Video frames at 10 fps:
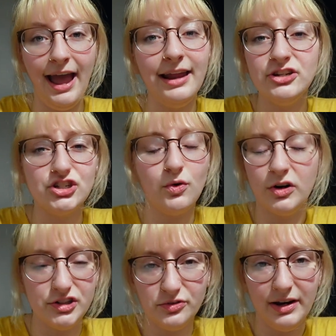and just
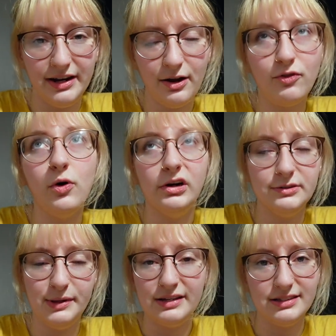gorgeous writing, of course,
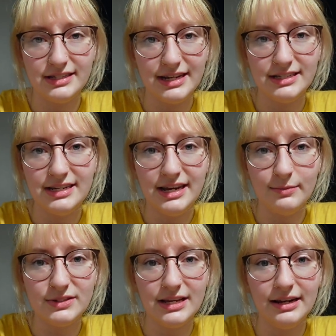because it's S.T.
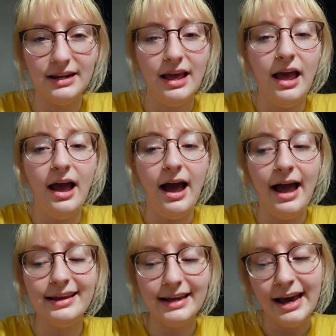Gibson.
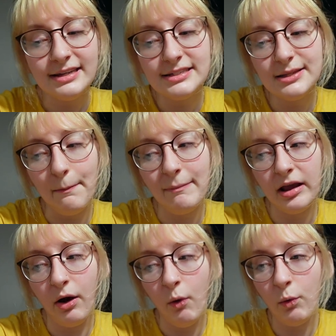I guess
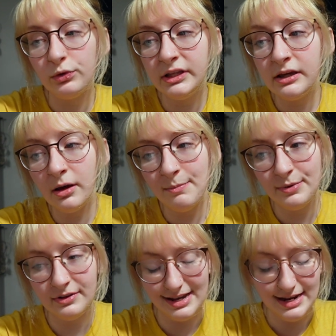my only
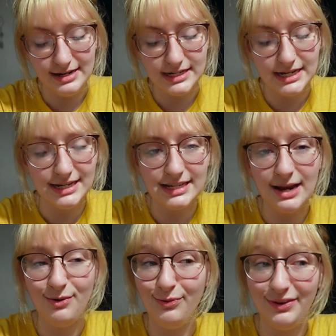complaint is I
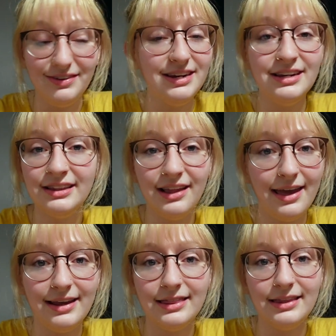really didn't
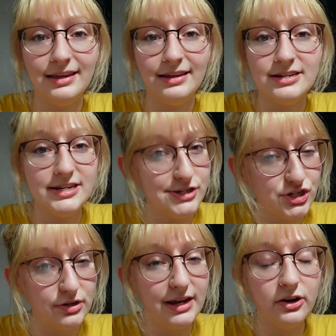like the
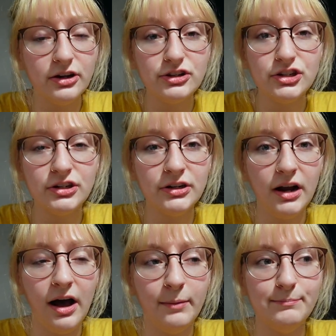teacher character,
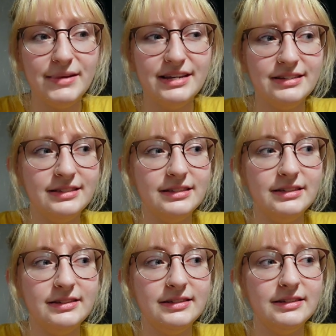um, Ms.
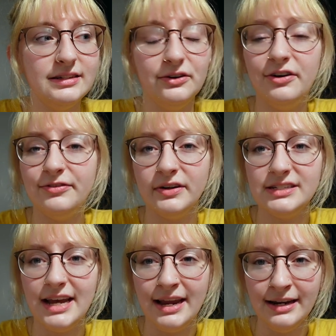De La
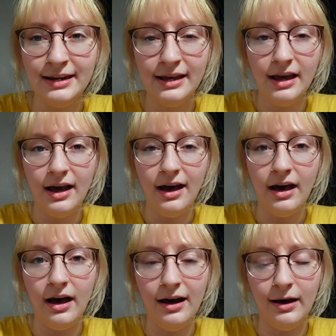Fontaine.
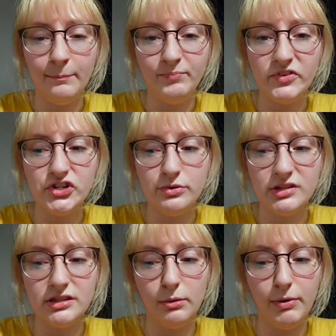Um, she
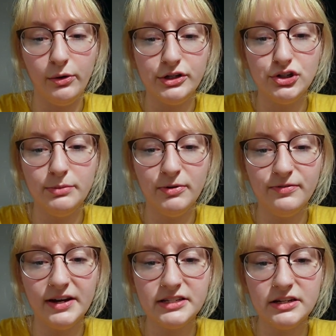was their poetry
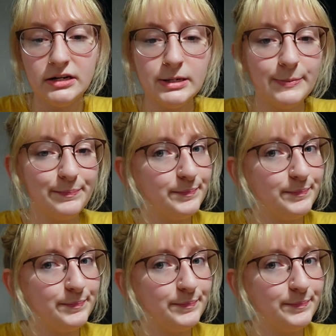professor